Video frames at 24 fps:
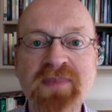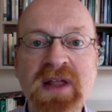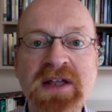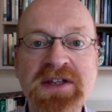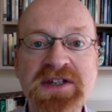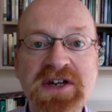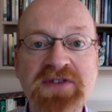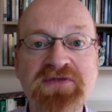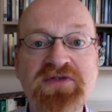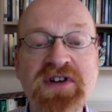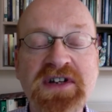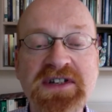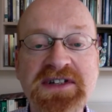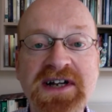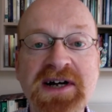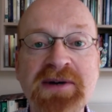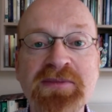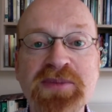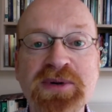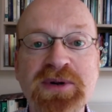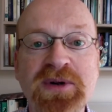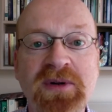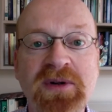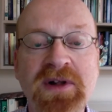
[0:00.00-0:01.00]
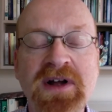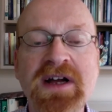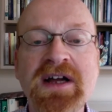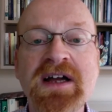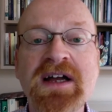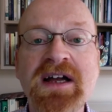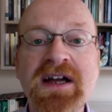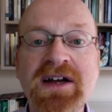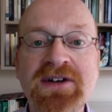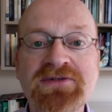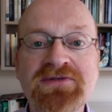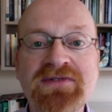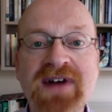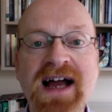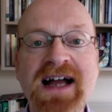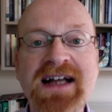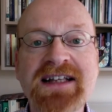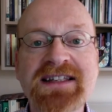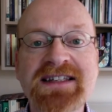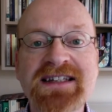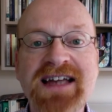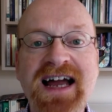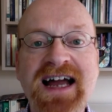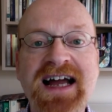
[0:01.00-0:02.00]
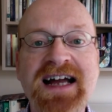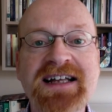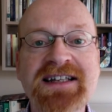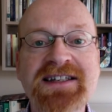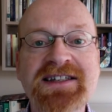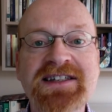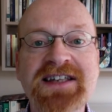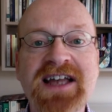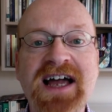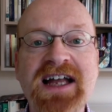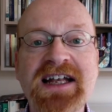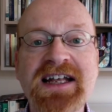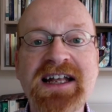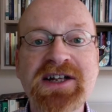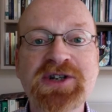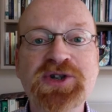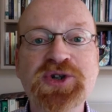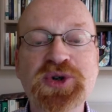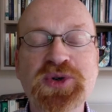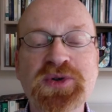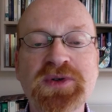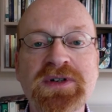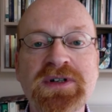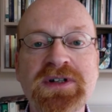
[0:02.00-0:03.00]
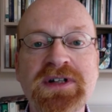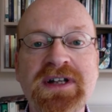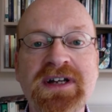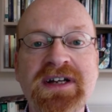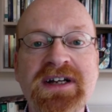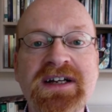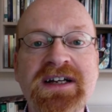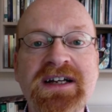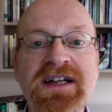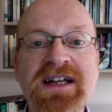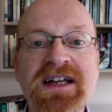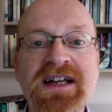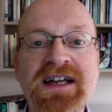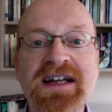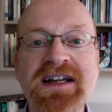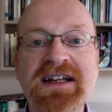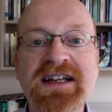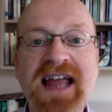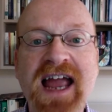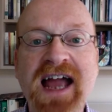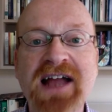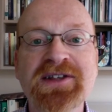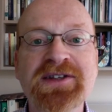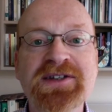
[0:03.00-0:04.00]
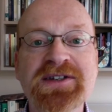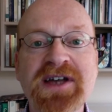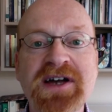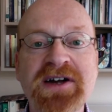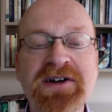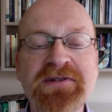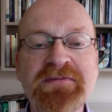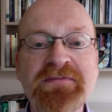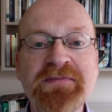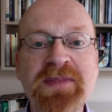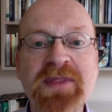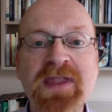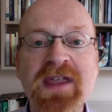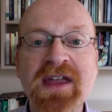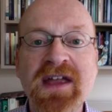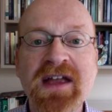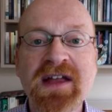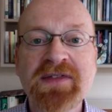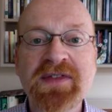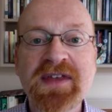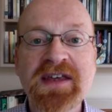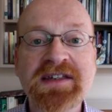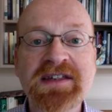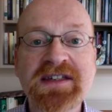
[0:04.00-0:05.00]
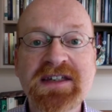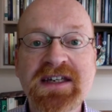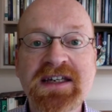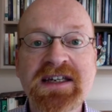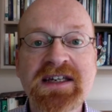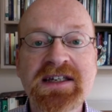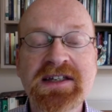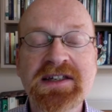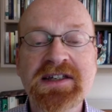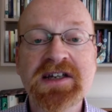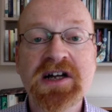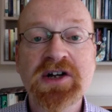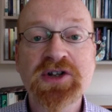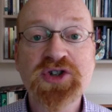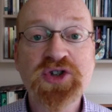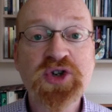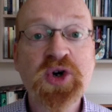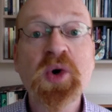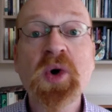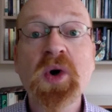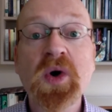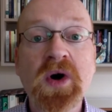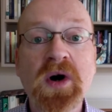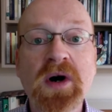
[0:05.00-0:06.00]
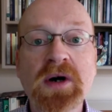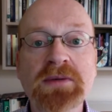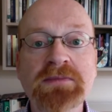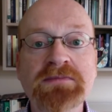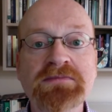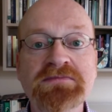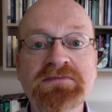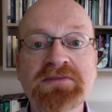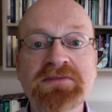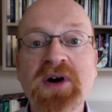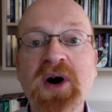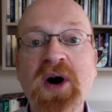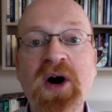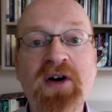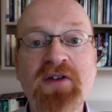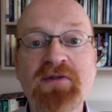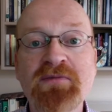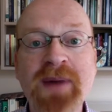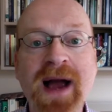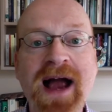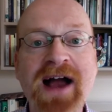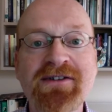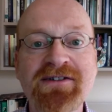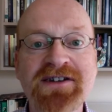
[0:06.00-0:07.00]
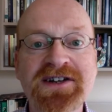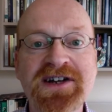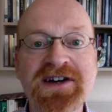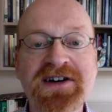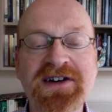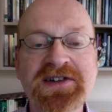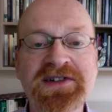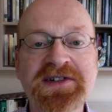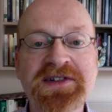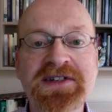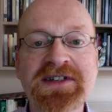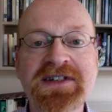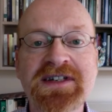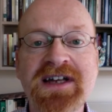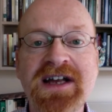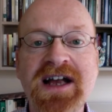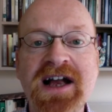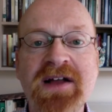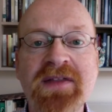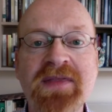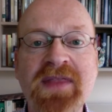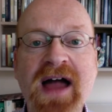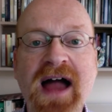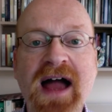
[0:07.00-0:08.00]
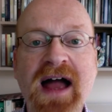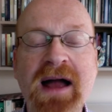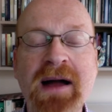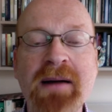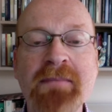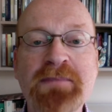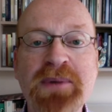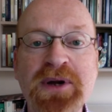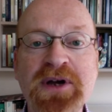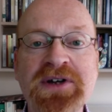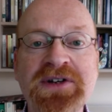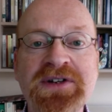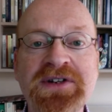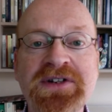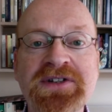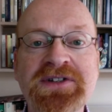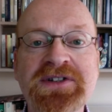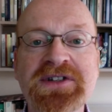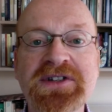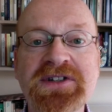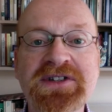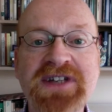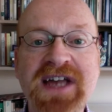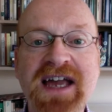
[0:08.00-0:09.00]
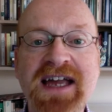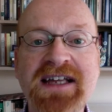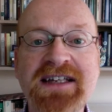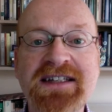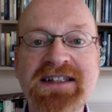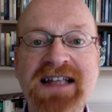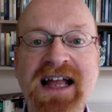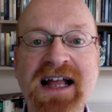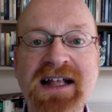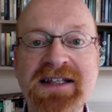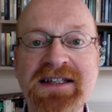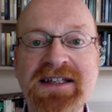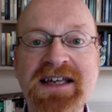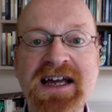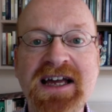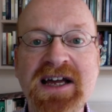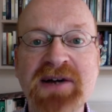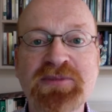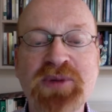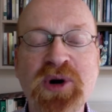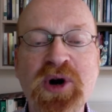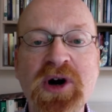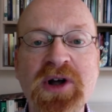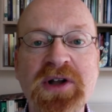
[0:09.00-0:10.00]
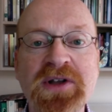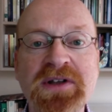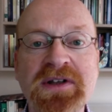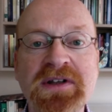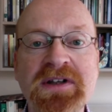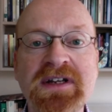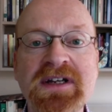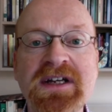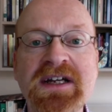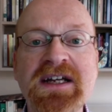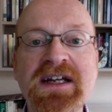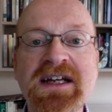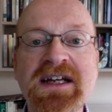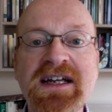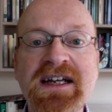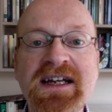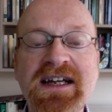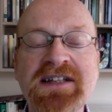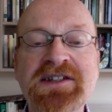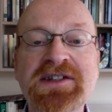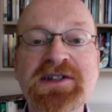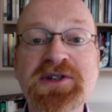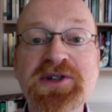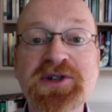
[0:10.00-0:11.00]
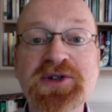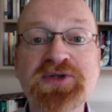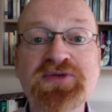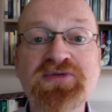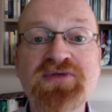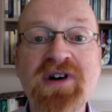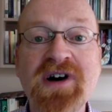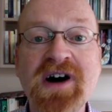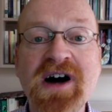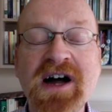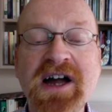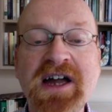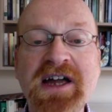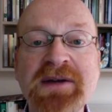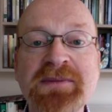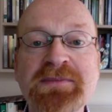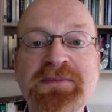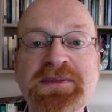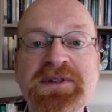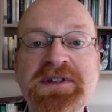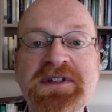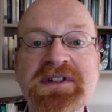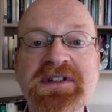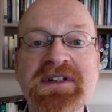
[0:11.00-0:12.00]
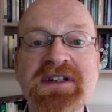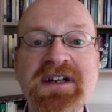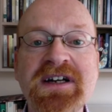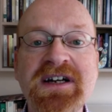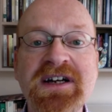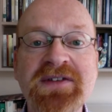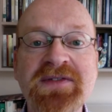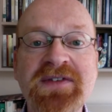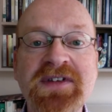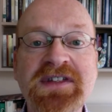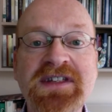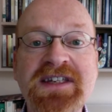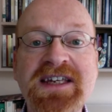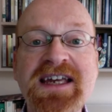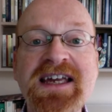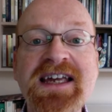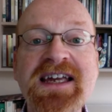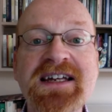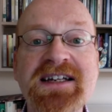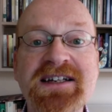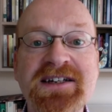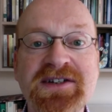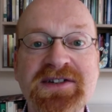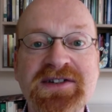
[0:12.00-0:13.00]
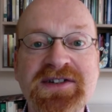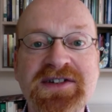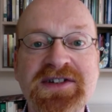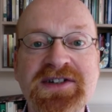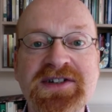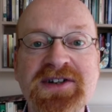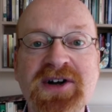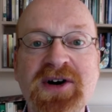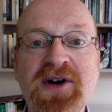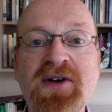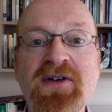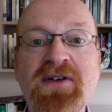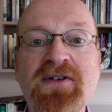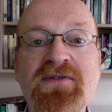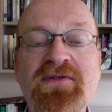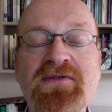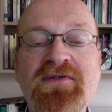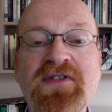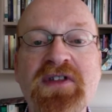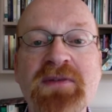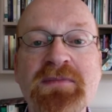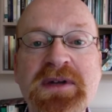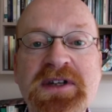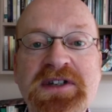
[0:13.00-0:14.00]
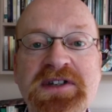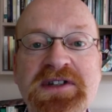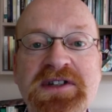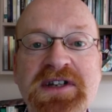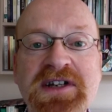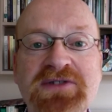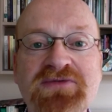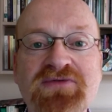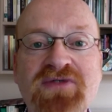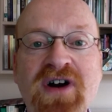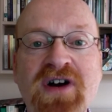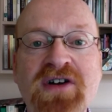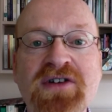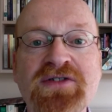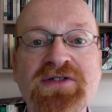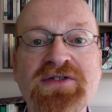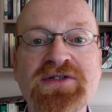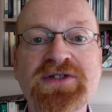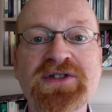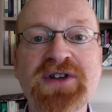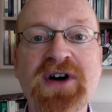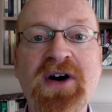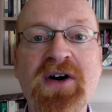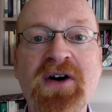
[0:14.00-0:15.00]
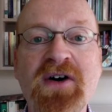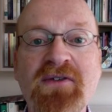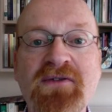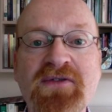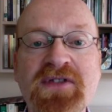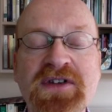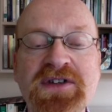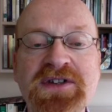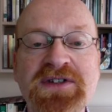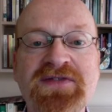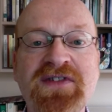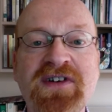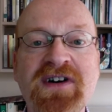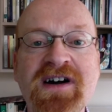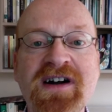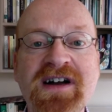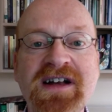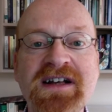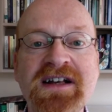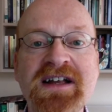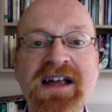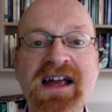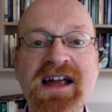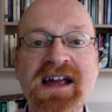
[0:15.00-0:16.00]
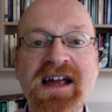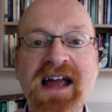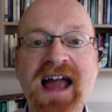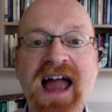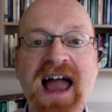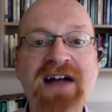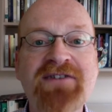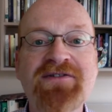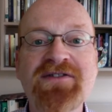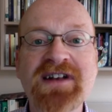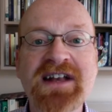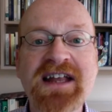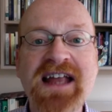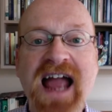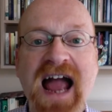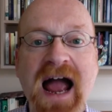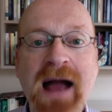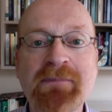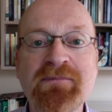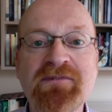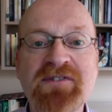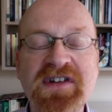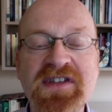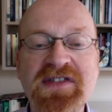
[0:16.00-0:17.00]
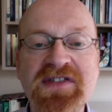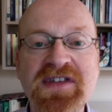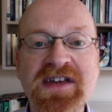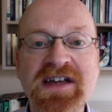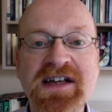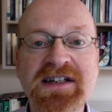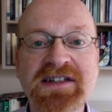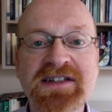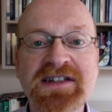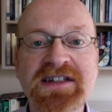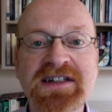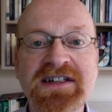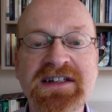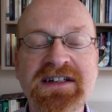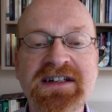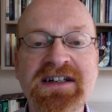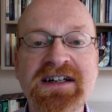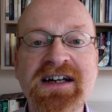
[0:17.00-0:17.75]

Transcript: So, for example, read as a literal canto, this is a tour of paradise that Bernard takes Dante upon it describes the tiers of the mystic rose, of the divine heavenly amphitheatre.